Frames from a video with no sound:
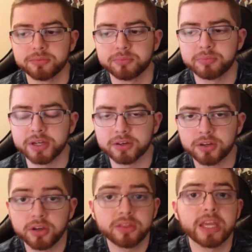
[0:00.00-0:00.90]
But
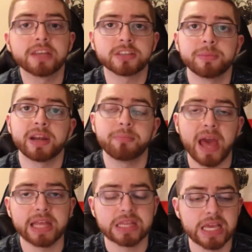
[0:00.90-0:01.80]
good things come out of
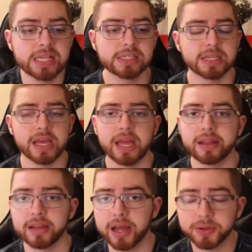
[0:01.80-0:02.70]
bad things,
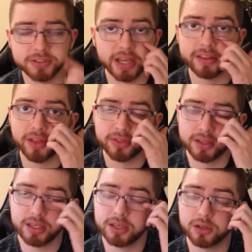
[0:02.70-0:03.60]
and I'll say that
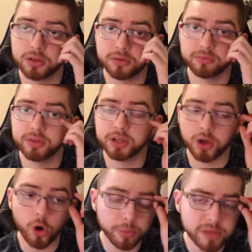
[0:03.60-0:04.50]
the
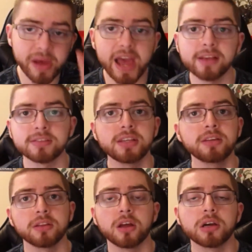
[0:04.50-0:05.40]
Kobe passing,
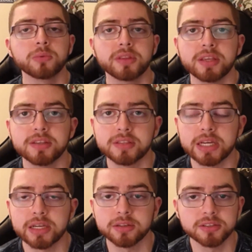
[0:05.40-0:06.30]
along with his
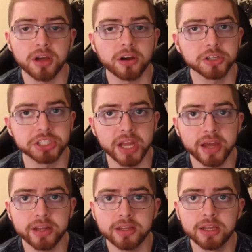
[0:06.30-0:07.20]
daughter
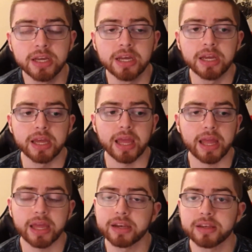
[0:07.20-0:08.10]
Gianna,
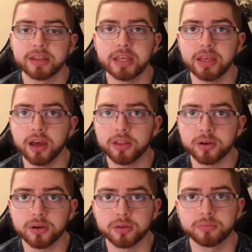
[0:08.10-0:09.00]
and the
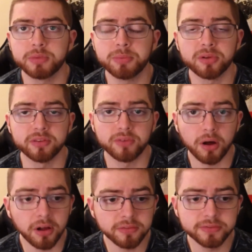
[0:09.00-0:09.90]
other people
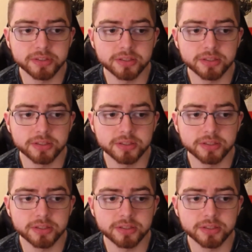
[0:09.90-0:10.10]
involved,